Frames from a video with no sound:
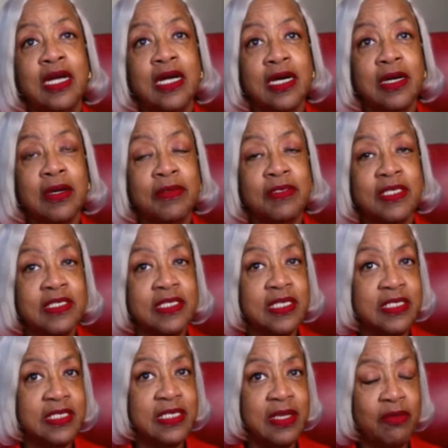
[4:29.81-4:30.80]
I was
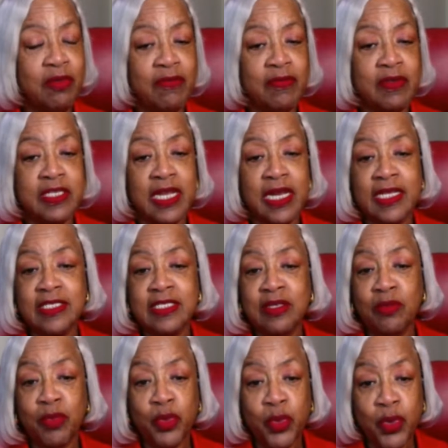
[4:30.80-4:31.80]
assisting Reverend J.
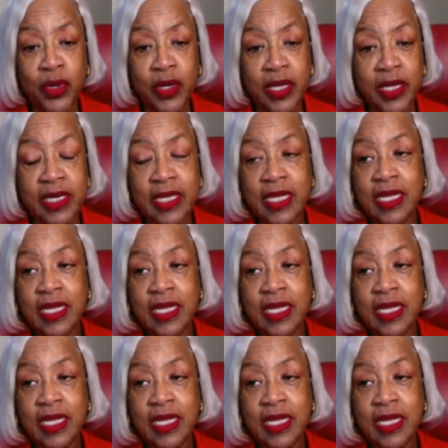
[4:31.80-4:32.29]
Langston Boyd.